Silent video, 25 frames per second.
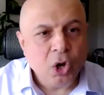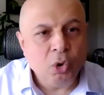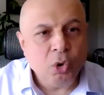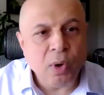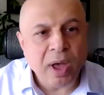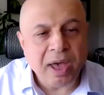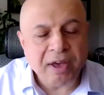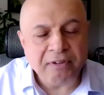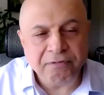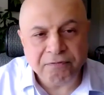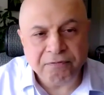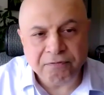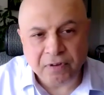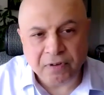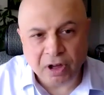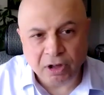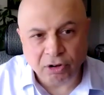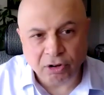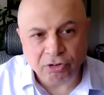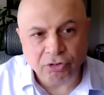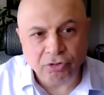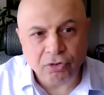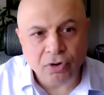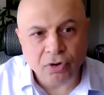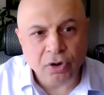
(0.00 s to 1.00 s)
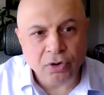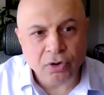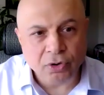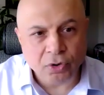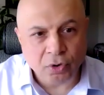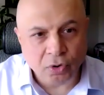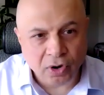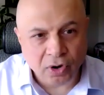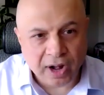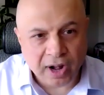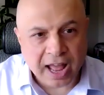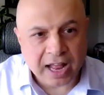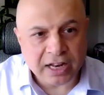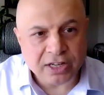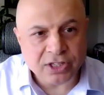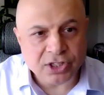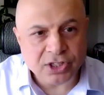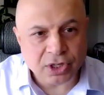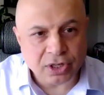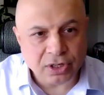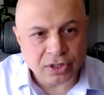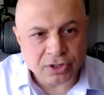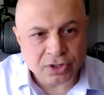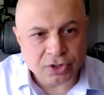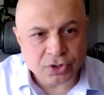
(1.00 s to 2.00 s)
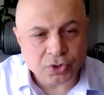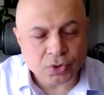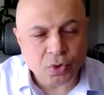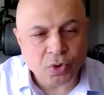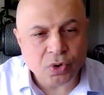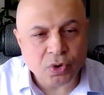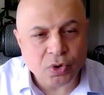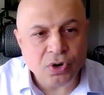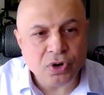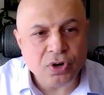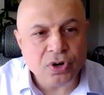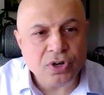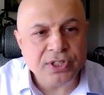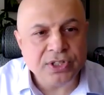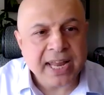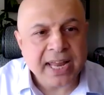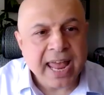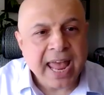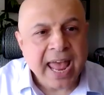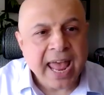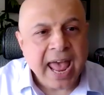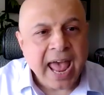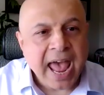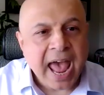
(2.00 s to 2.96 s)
who have functional neurological disorders